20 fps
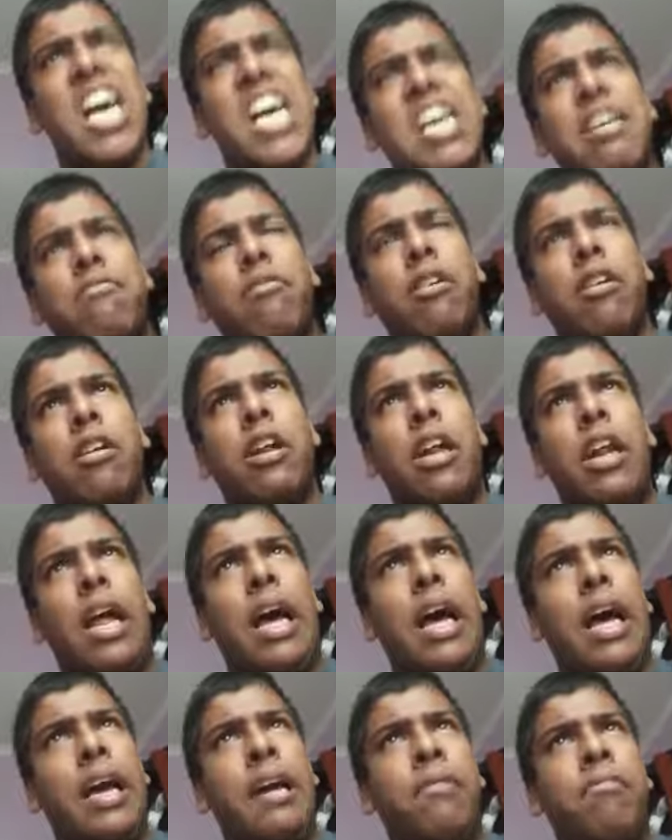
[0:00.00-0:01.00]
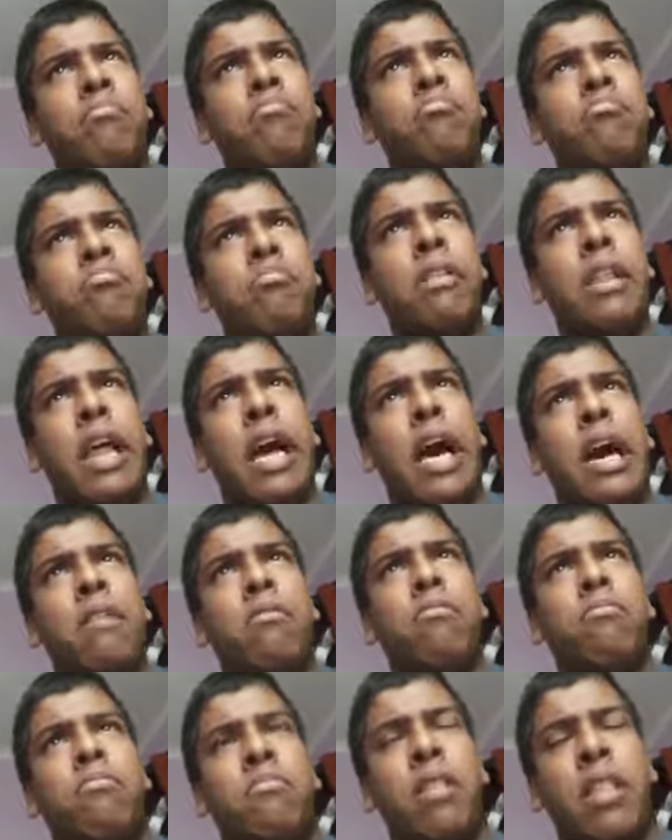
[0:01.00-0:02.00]
I'm not gonna lie,
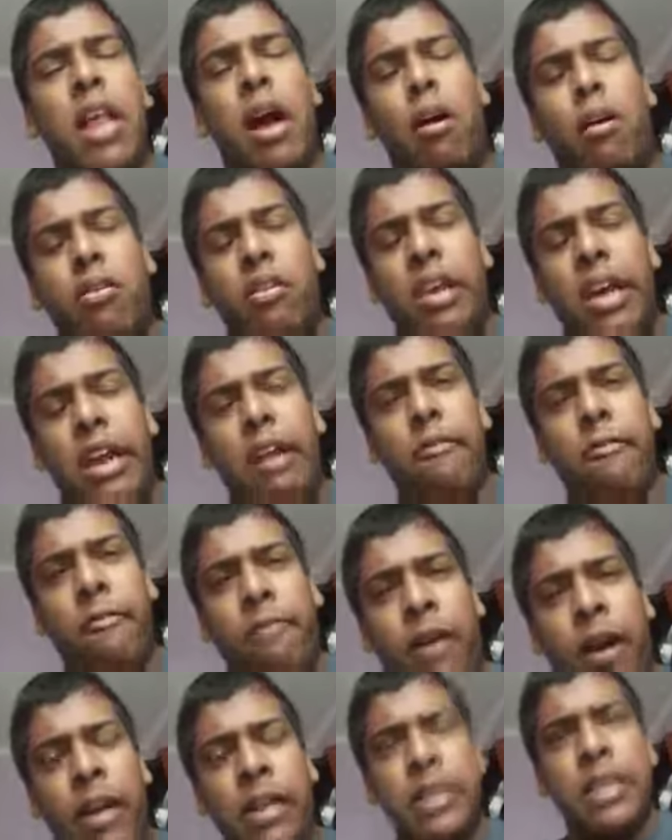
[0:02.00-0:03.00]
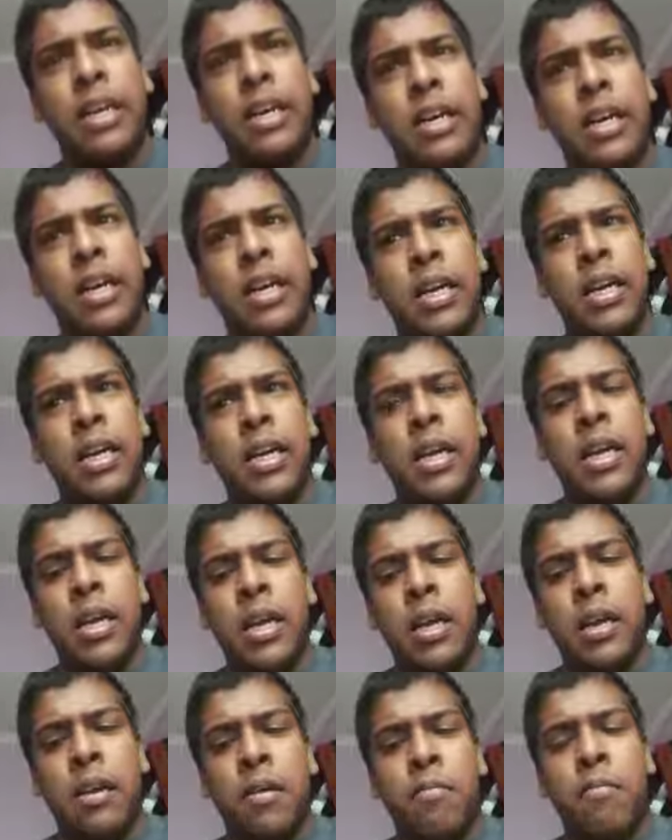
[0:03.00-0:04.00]
that that was kind of fucked.
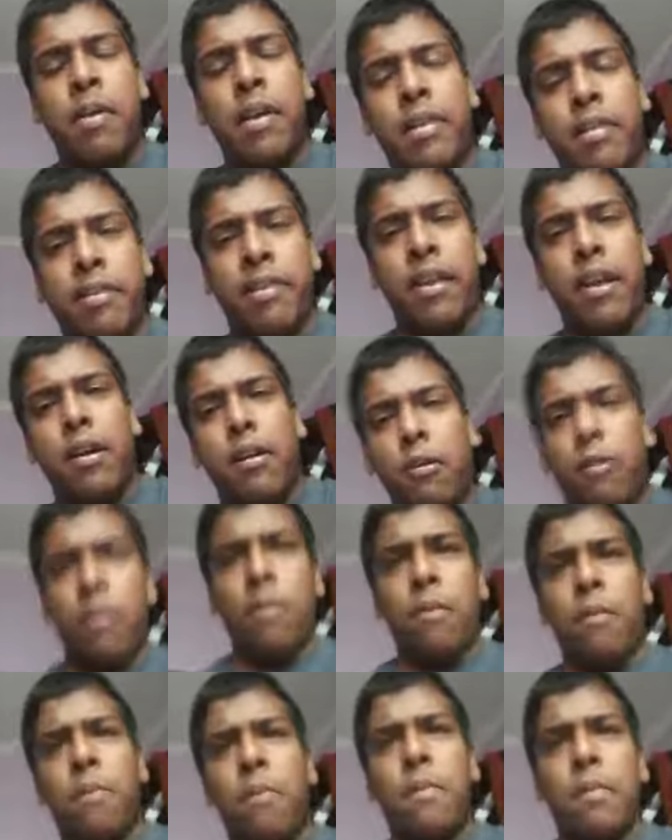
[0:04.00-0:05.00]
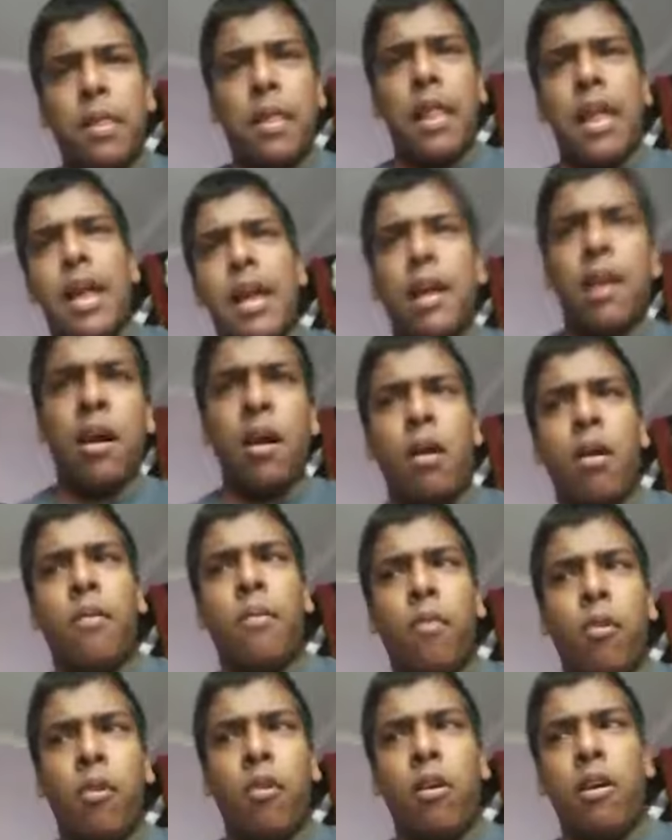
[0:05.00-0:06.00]
But still, like,
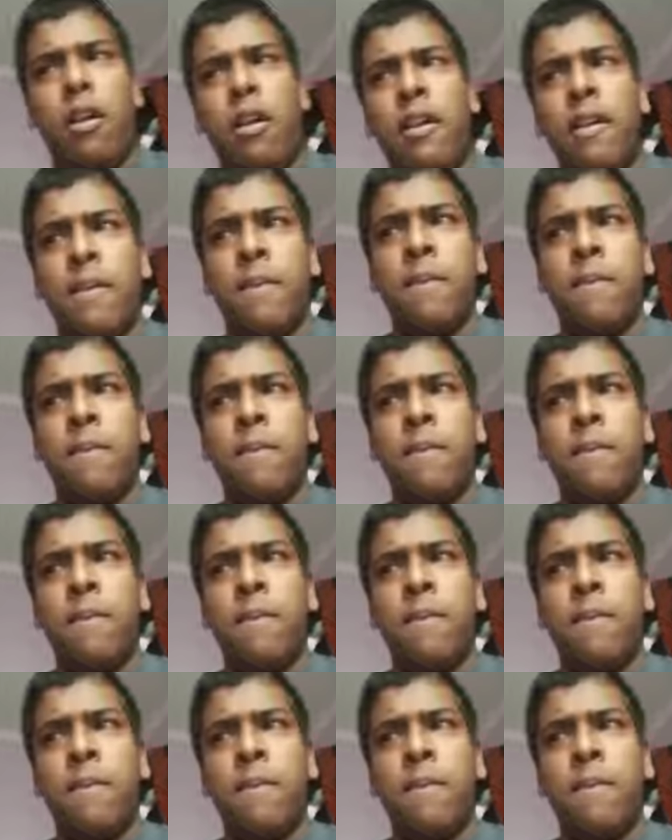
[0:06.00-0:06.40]
come on.